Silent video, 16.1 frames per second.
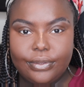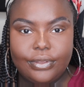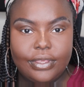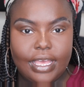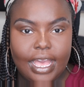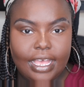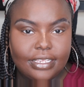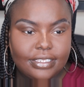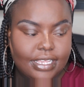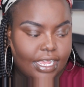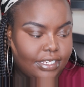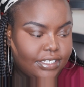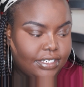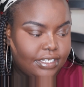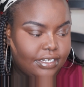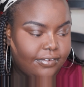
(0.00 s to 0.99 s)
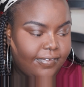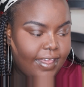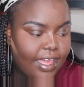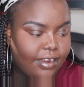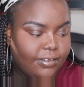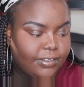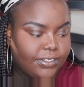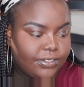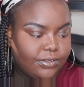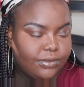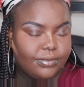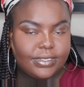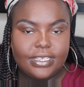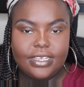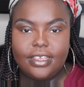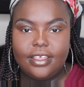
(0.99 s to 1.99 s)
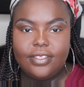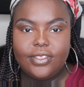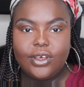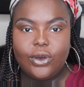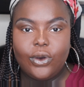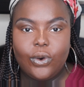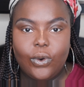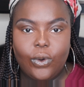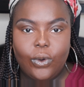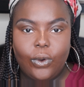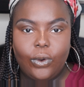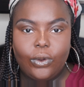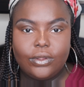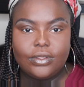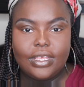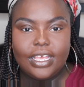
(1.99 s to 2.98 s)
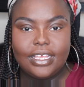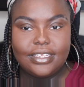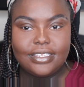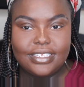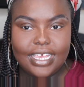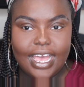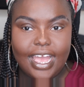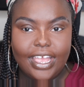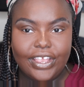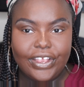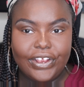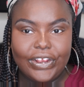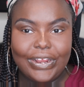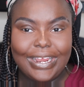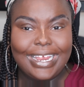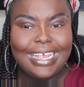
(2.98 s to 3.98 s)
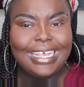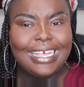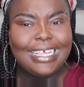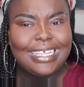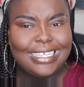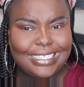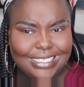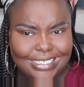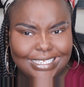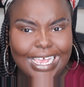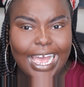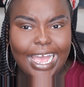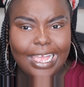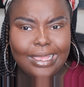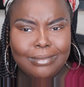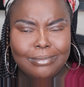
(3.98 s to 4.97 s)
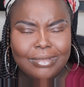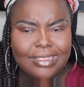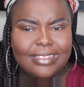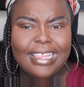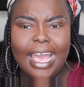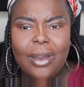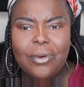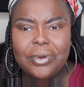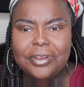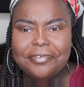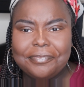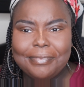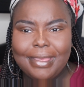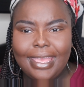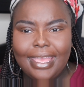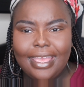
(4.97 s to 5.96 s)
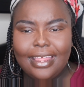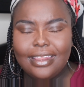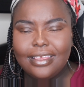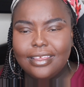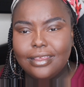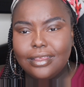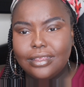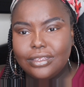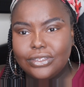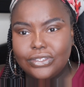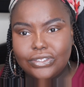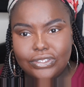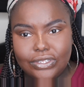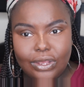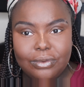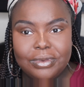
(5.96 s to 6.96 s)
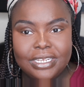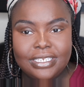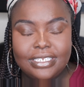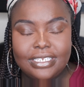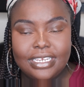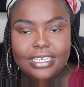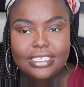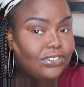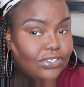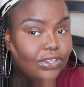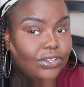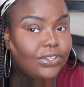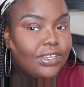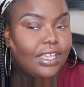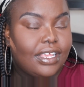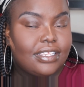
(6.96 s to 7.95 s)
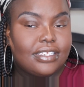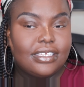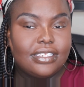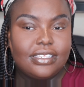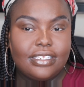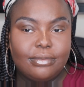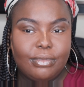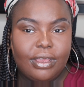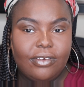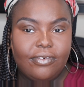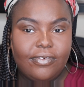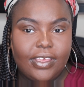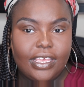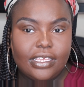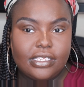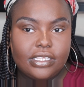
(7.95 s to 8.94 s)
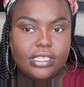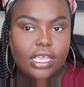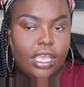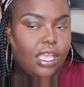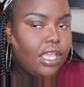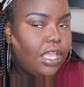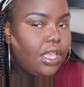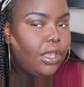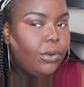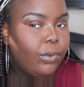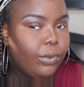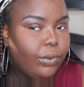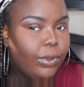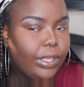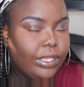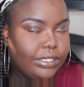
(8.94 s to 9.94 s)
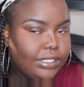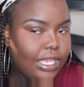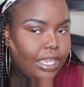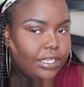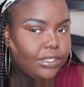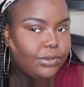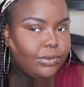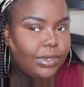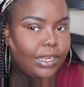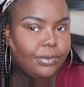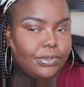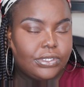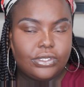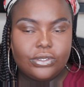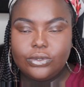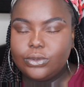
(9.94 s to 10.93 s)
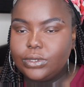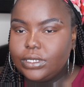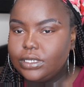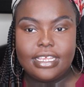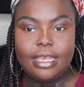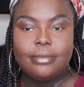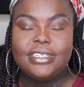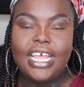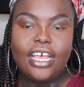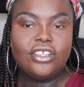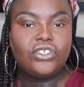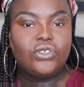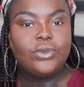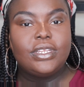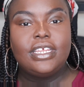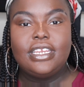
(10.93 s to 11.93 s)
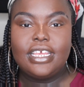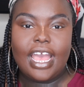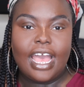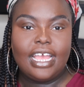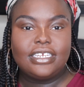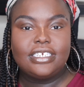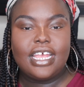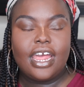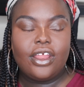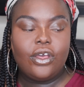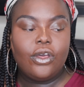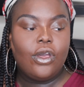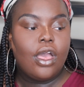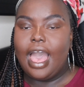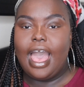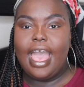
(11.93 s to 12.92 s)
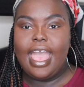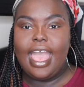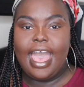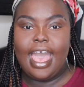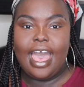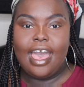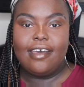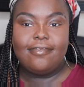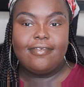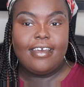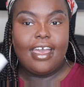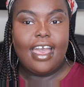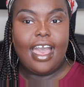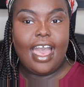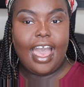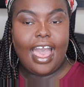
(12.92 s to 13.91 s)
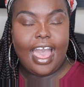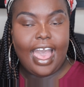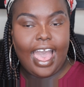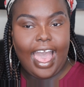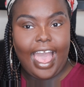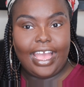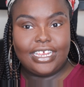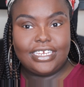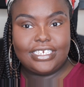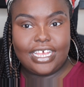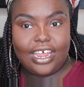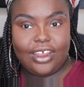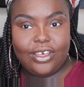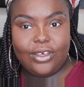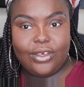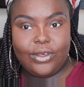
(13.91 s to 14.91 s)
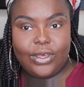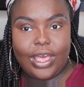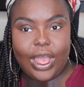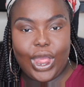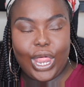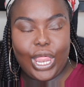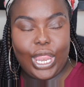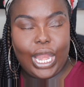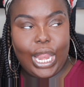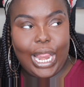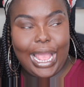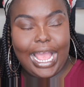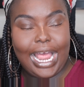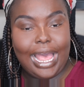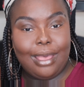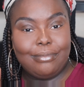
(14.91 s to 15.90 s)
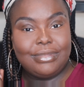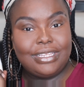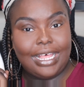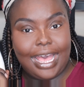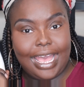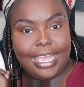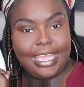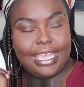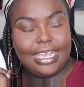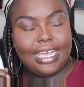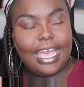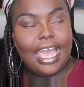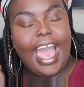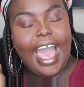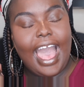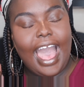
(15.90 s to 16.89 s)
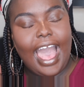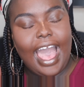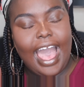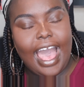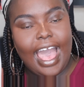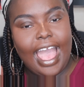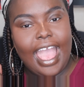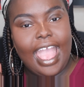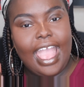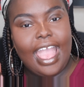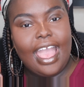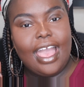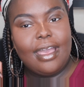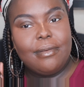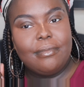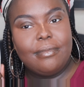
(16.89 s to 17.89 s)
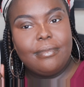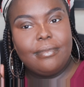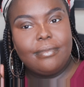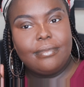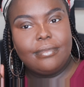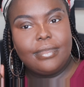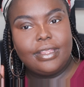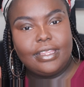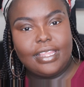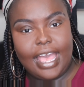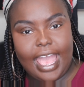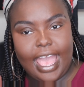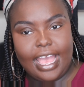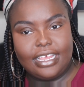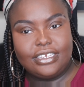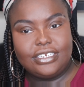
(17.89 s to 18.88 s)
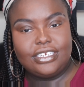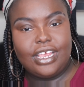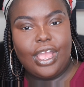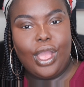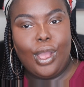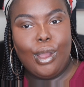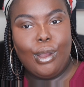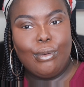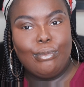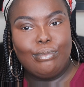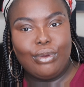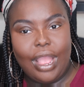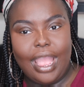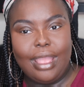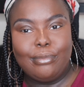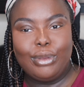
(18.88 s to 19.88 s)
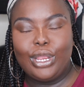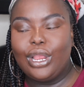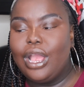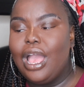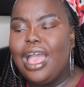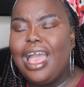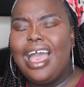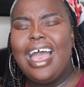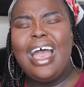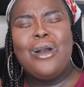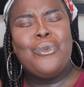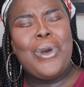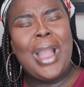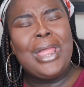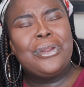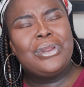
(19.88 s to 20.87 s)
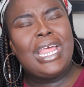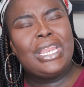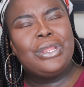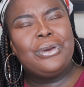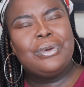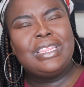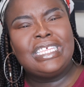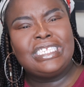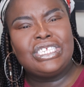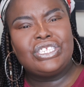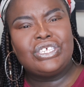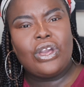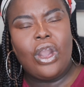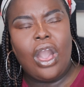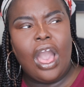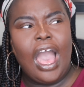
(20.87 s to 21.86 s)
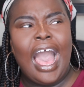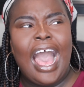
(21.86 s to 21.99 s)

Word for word: You guys, I should have had it zoomed in the whole entire time. That would have made so much sense so you guys could my face and exactly what I was doing. I'm not doing any eyeshadow. I have an eyeshadow. I'm lying. Eyelash primer. Why don't I know what this is called?